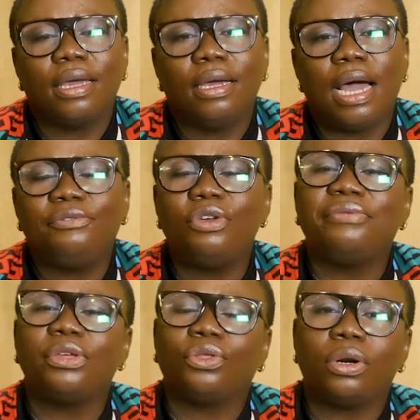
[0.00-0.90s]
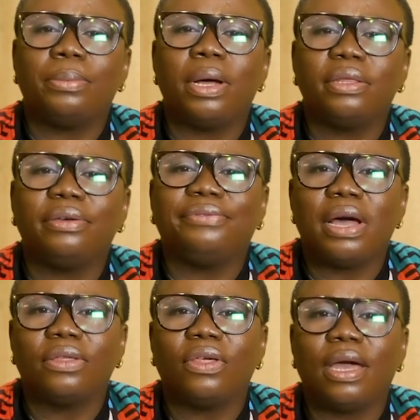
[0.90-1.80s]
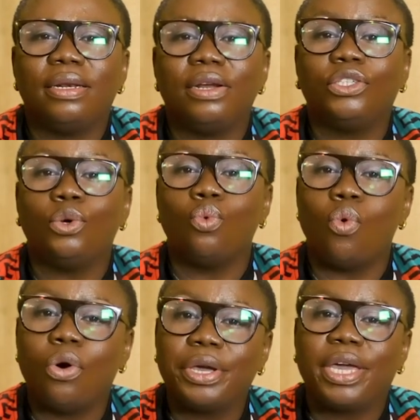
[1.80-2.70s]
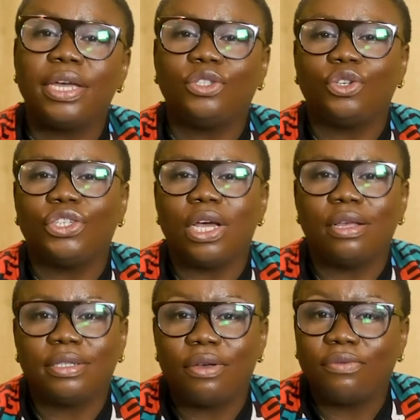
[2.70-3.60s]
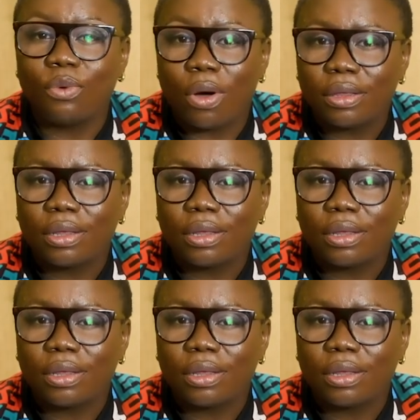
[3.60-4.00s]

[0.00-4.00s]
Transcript: have you ever thought about the fact that there's a war against your child's self-worth,